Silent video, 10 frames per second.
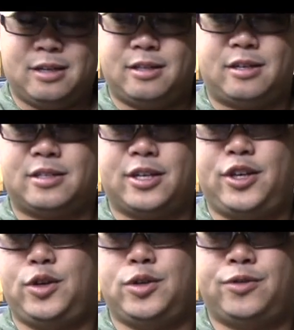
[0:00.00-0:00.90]
there's a
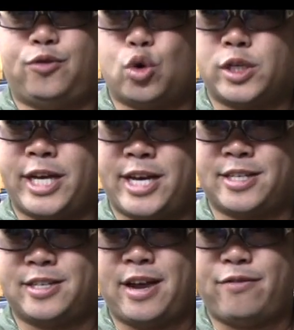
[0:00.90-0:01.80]
huge
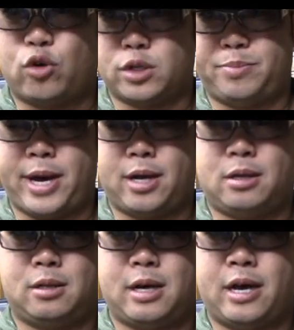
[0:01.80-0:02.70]
Vortex Night Force battle.